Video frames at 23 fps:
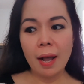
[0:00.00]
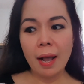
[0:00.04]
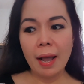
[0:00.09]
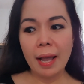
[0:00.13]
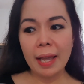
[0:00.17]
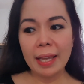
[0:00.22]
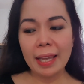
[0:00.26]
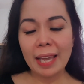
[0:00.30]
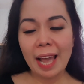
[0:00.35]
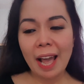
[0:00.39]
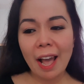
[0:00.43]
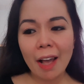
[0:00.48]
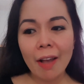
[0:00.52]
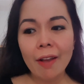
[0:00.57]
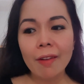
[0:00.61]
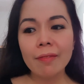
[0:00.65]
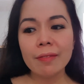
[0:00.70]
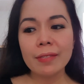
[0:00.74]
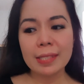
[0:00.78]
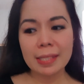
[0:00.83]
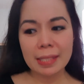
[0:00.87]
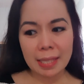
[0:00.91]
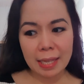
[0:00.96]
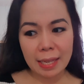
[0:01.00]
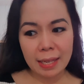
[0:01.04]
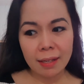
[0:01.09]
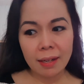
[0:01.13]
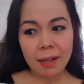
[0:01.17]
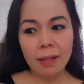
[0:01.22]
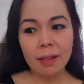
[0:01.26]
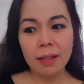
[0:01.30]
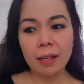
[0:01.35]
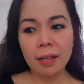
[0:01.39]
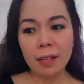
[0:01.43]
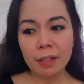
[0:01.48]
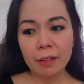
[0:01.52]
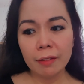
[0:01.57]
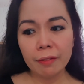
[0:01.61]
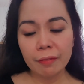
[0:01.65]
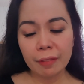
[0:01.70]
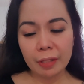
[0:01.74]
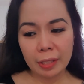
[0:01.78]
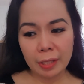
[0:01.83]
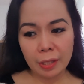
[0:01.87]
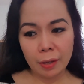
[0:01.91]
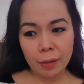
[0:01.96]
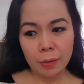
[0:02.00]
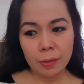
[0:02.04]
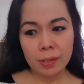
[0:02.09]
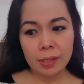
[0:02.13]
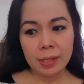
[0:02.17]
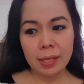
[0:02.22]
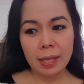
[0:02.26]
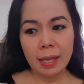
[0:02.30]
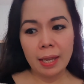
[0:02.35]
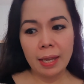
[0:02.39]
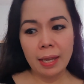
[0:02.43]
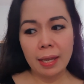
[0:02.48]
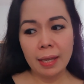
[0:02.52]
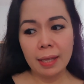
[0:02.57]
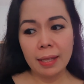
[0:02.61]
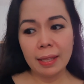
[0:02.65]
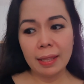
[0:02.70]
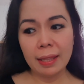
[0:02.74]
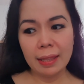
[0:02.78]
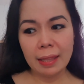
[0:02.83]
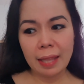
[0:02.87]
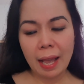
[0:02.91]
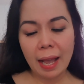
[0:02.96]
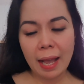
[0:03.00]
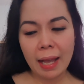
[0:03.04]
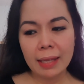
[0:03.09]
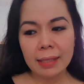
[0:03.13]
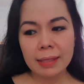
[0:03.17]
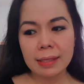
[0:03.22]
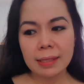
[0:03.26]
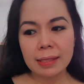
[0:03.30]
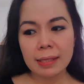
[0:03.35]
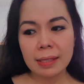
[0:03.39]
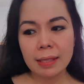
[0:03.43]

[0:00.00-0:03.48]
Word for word: I have seen a lot of videos eh, that